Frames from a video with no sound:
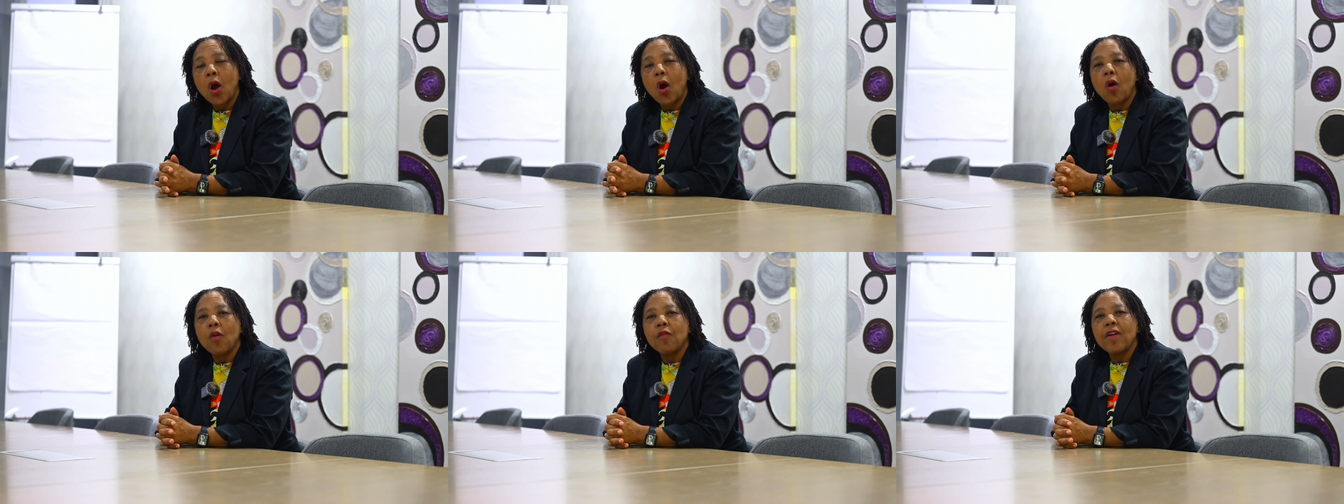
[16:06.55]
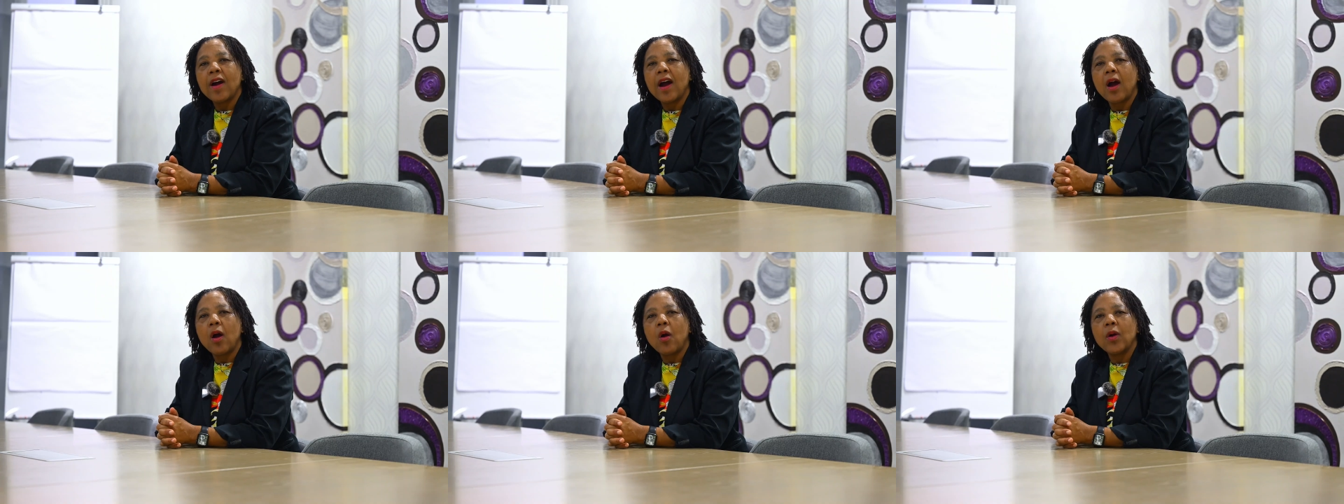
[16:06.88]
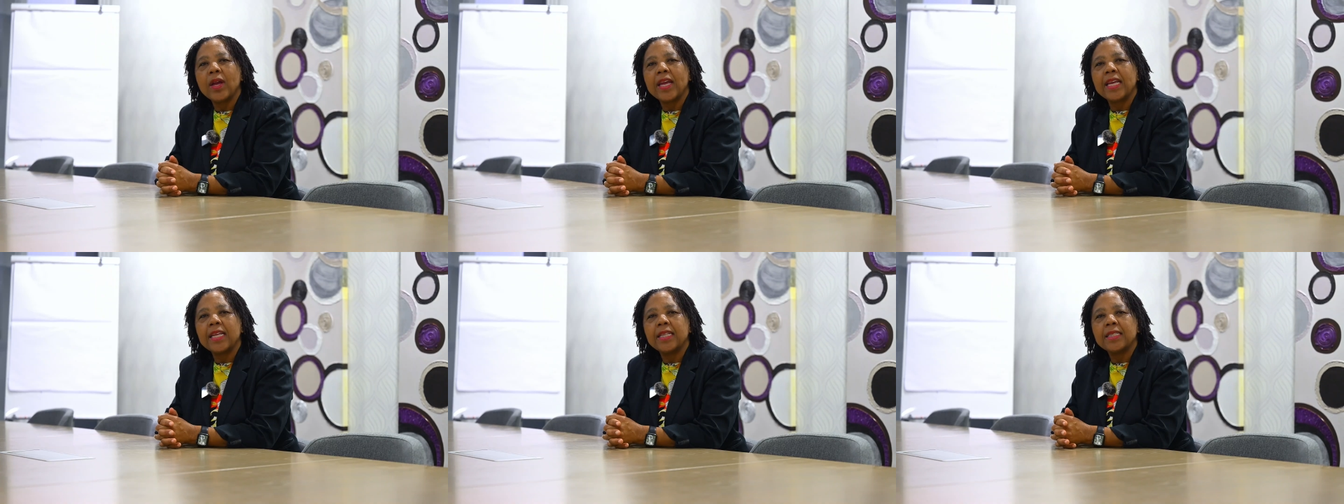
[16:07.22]
of
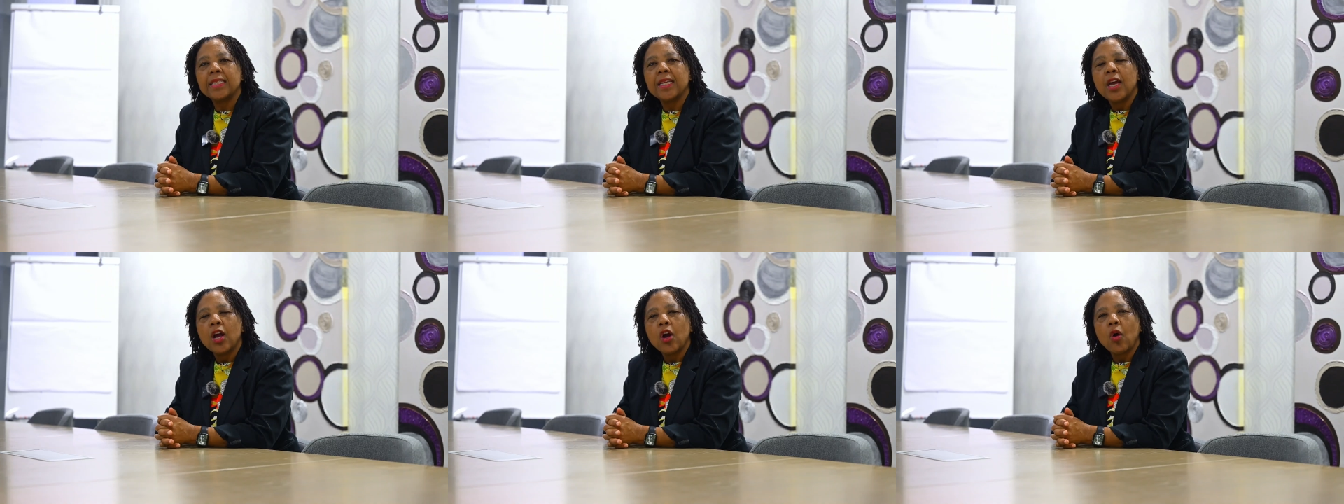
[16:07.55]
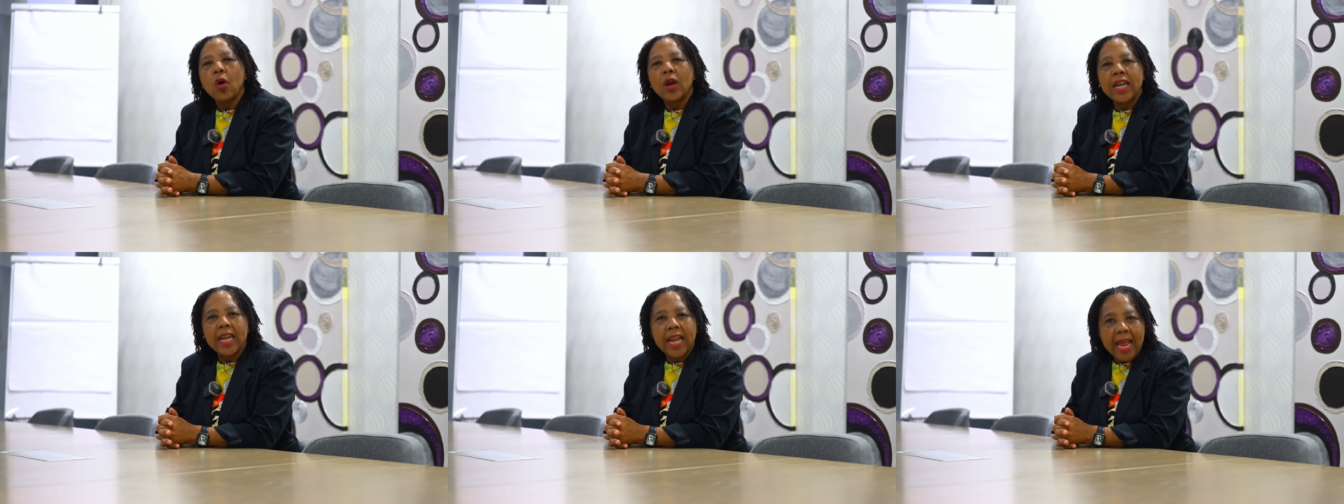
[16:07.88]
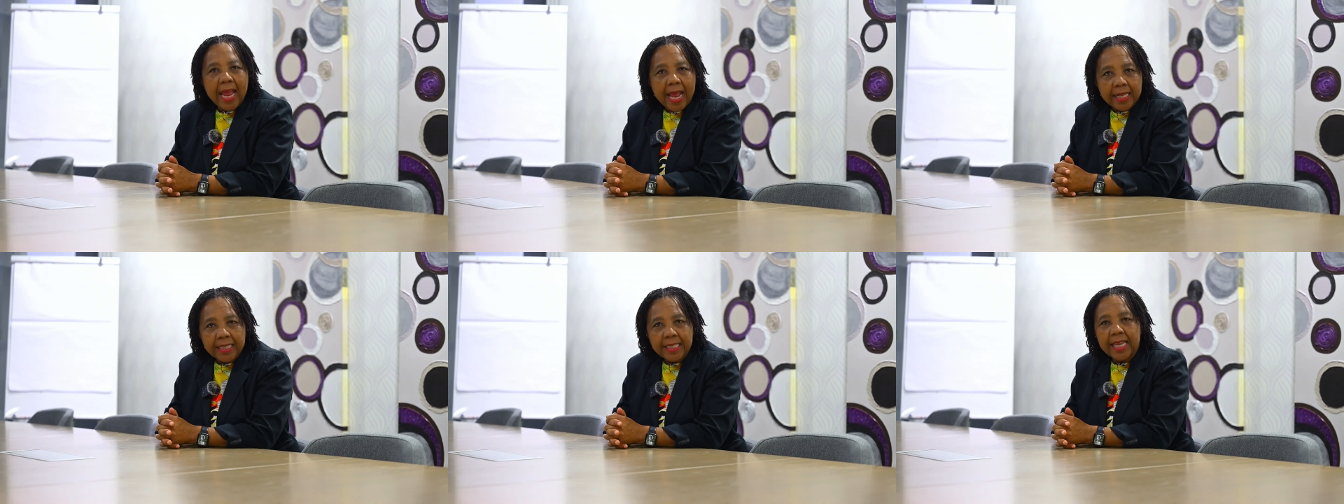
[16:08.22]
how it
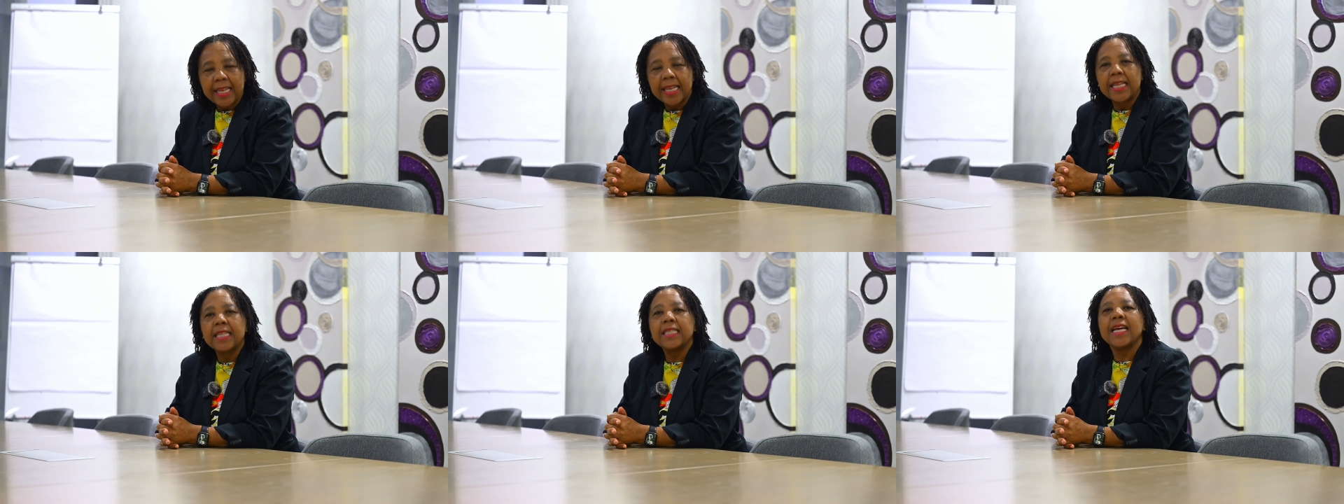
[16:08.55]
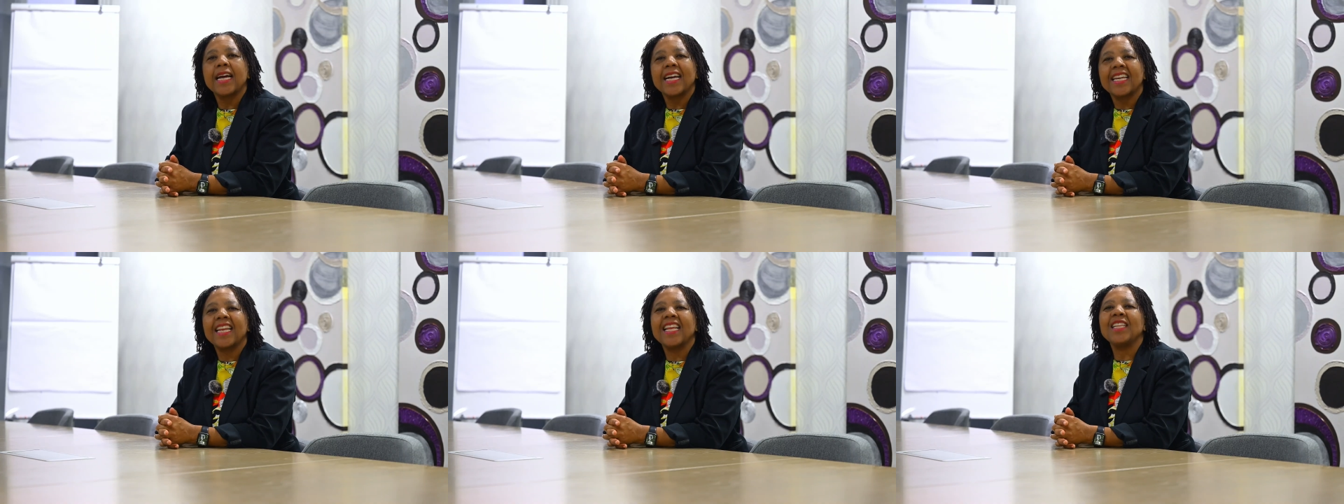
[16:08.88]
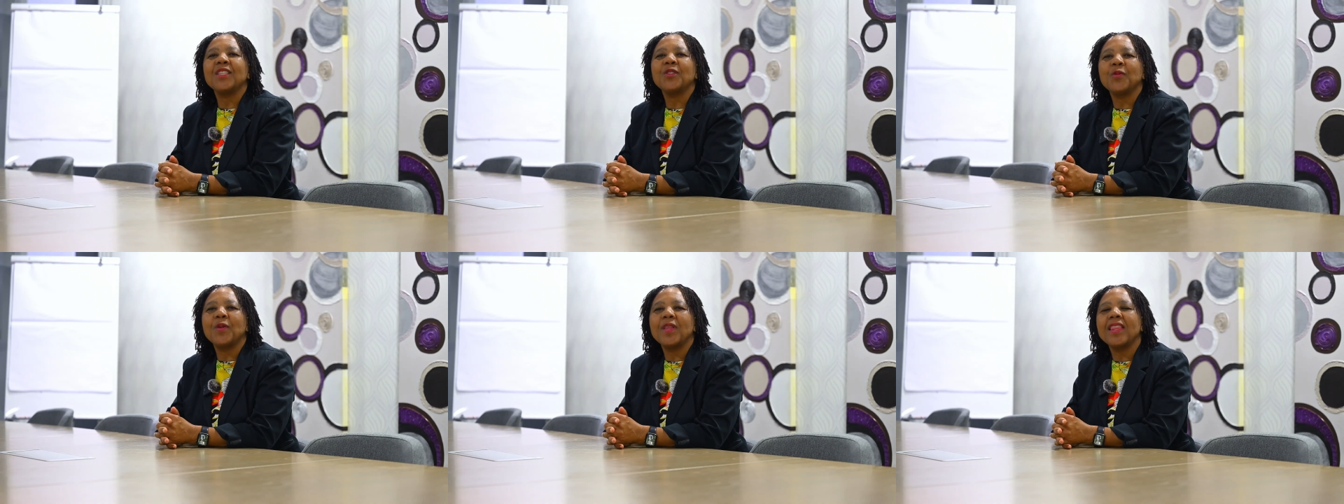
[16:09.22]
connects and
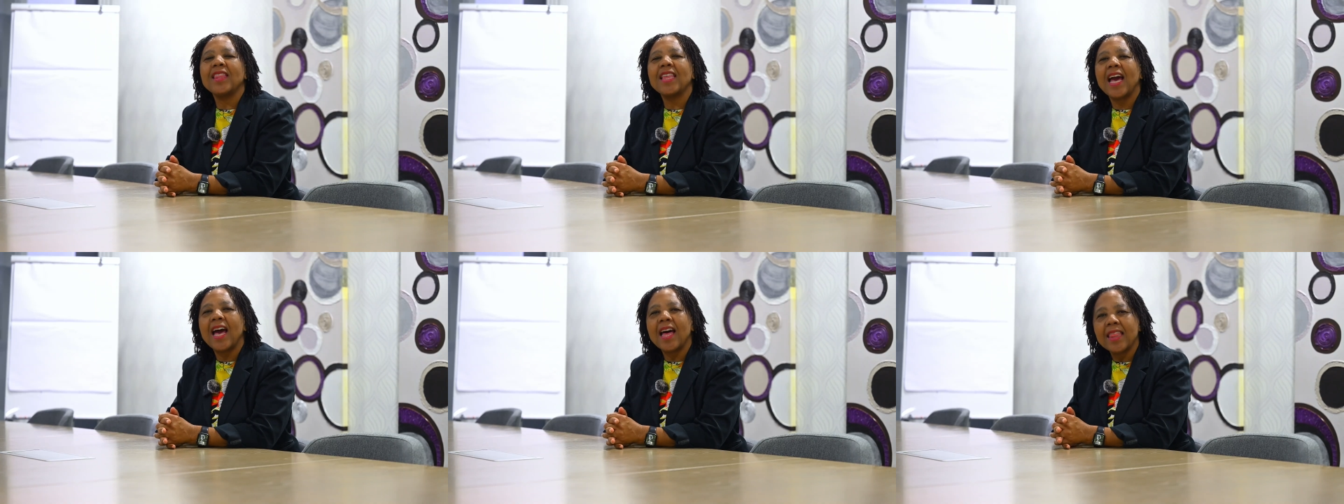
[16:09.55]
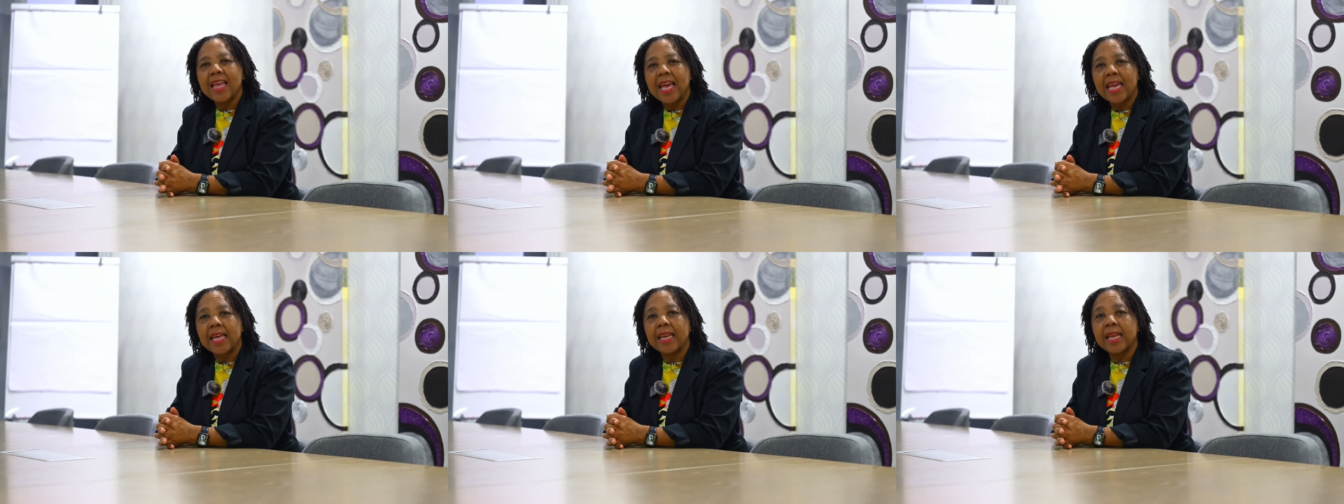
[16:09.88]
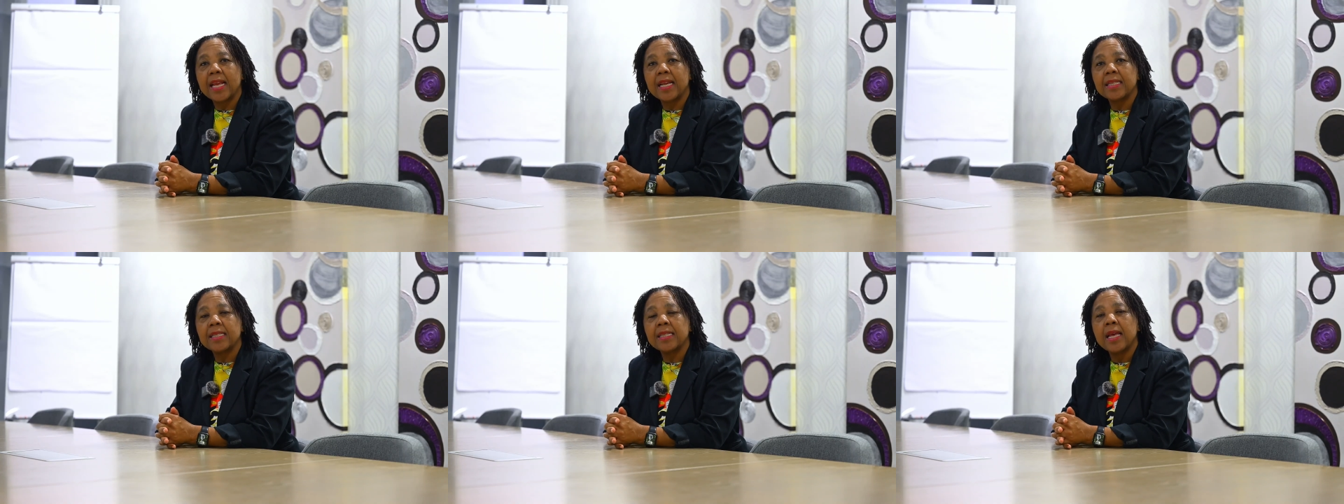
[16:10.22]
integrates with the other
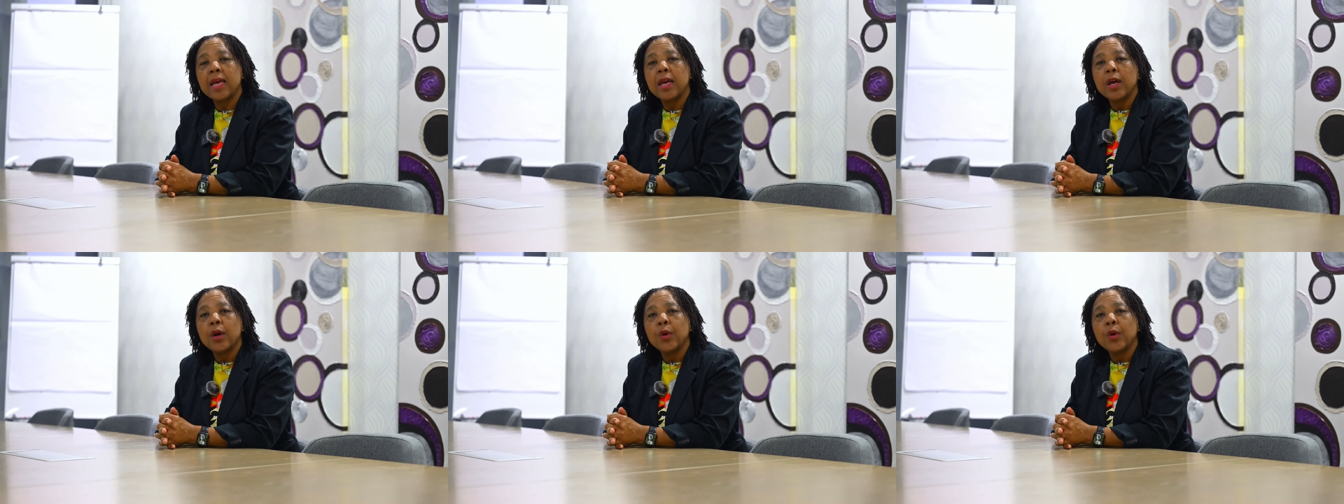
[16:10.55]
areas